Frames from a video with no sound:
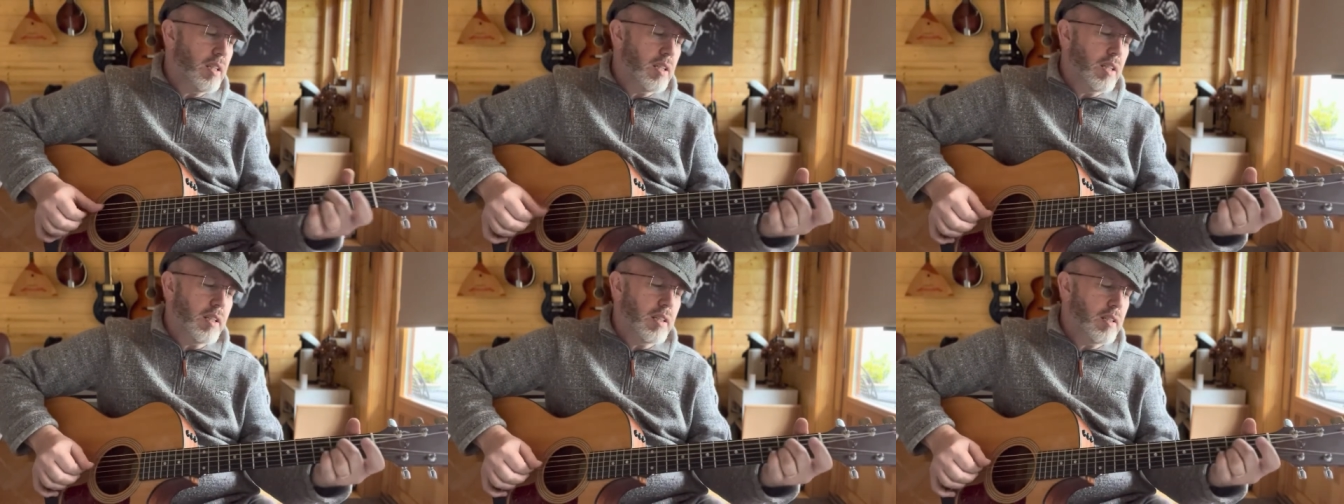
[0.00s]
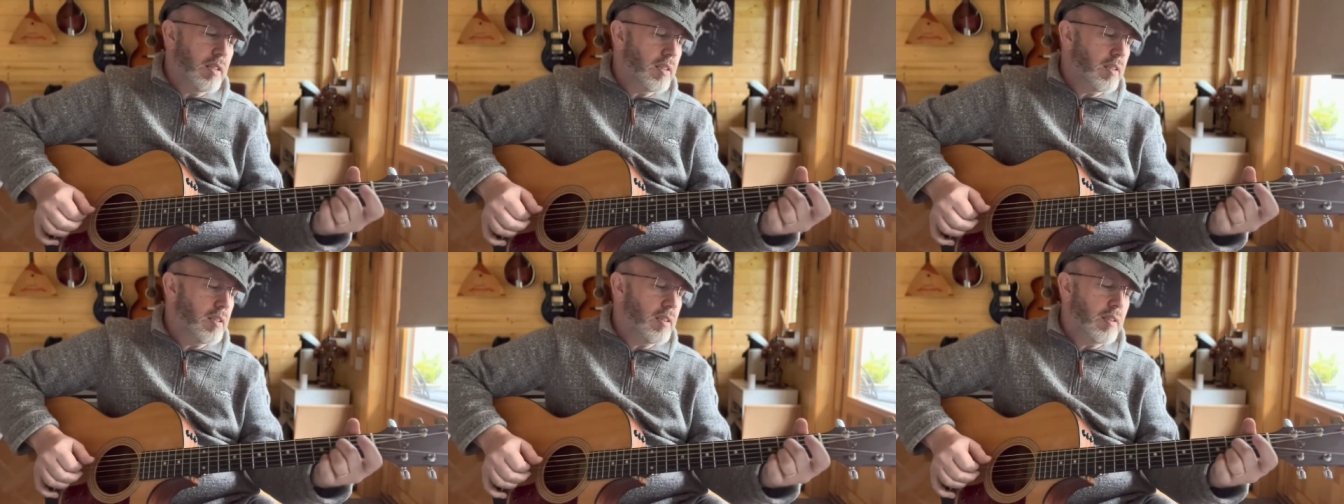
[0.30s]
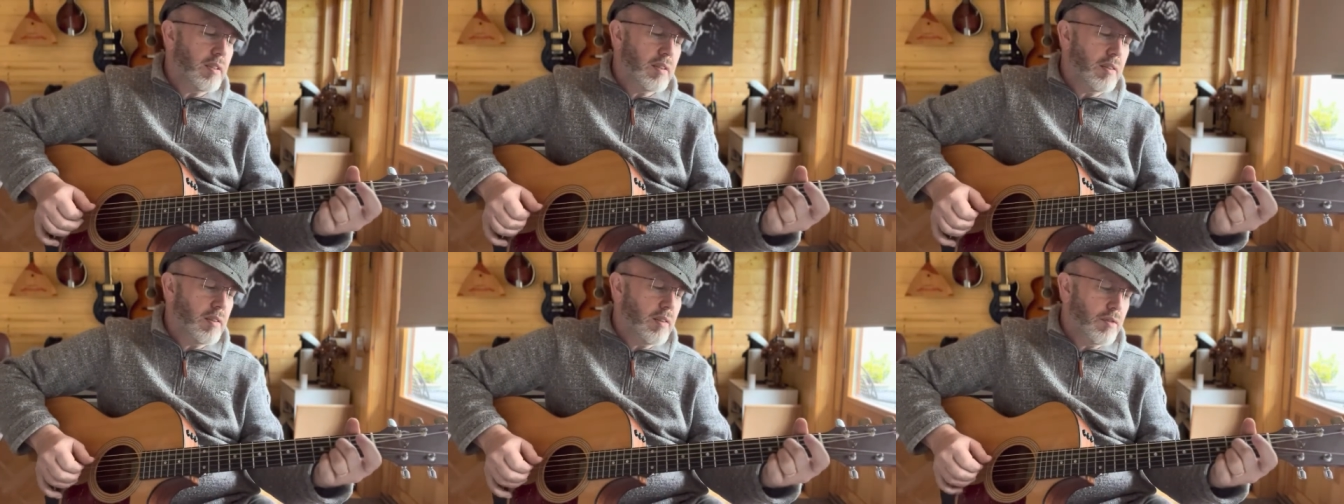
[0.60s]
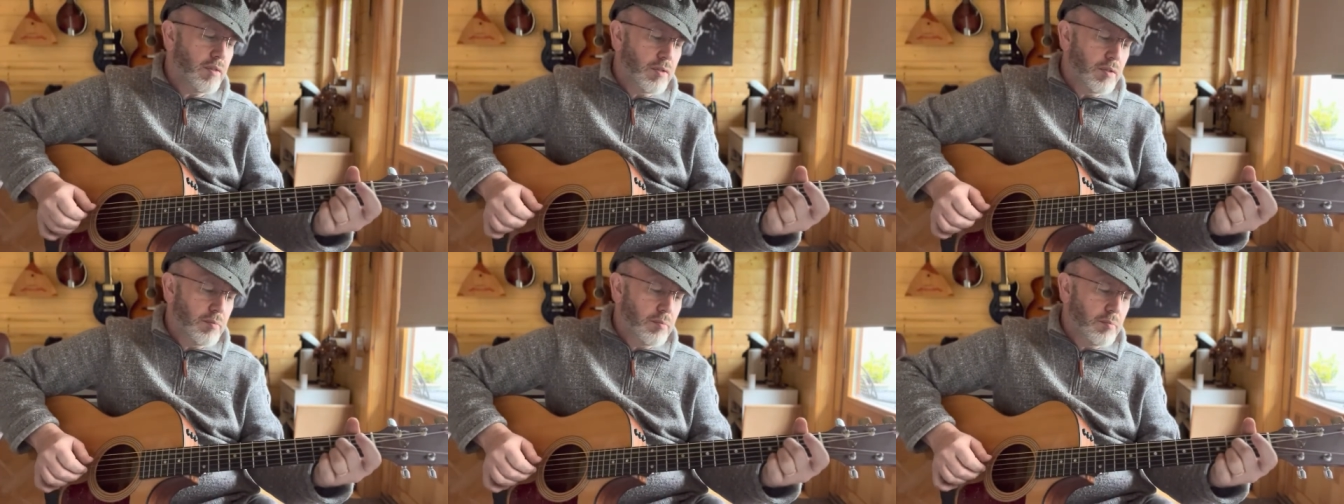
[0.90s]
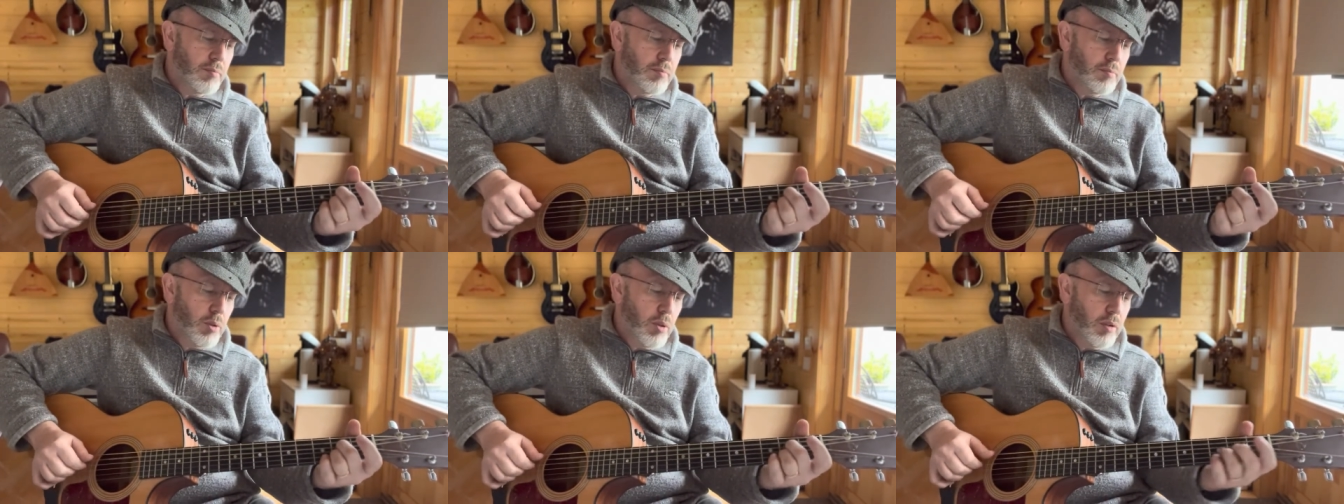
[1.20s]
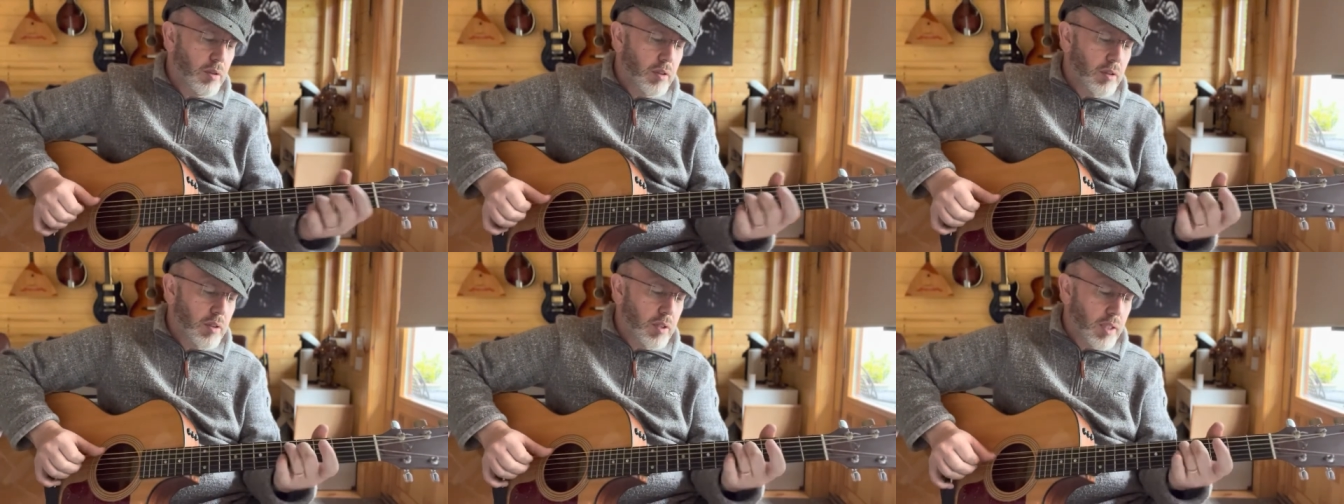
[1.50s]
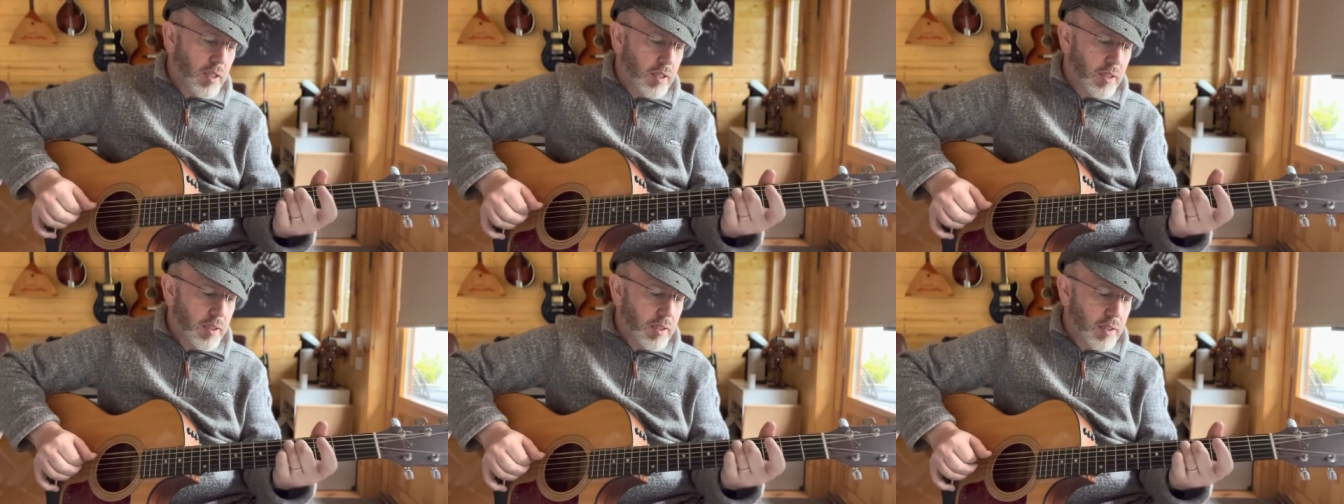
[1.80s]
left
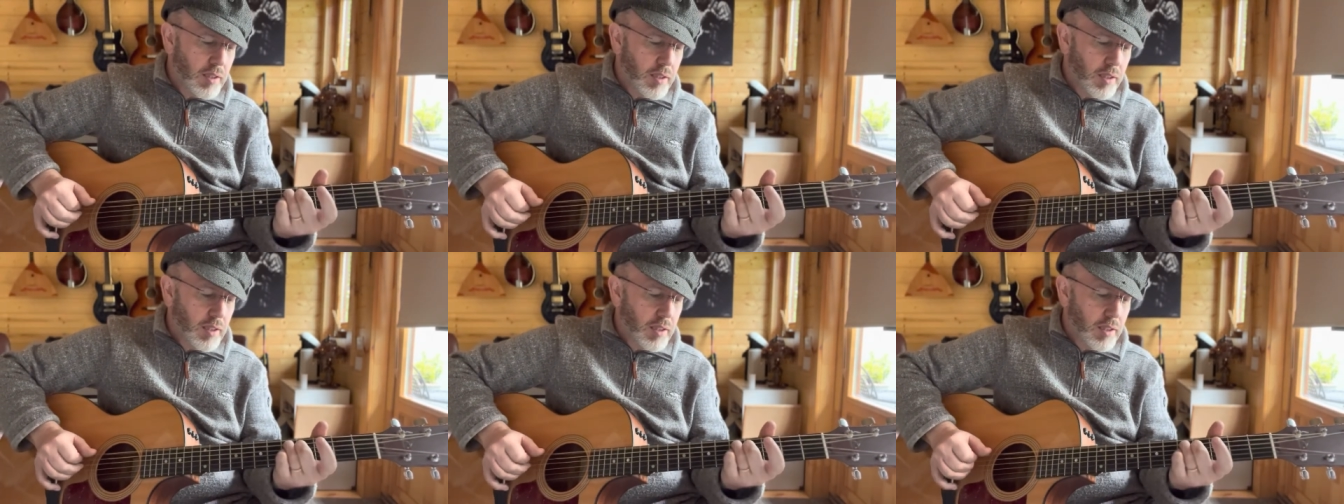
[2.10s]
Mullingar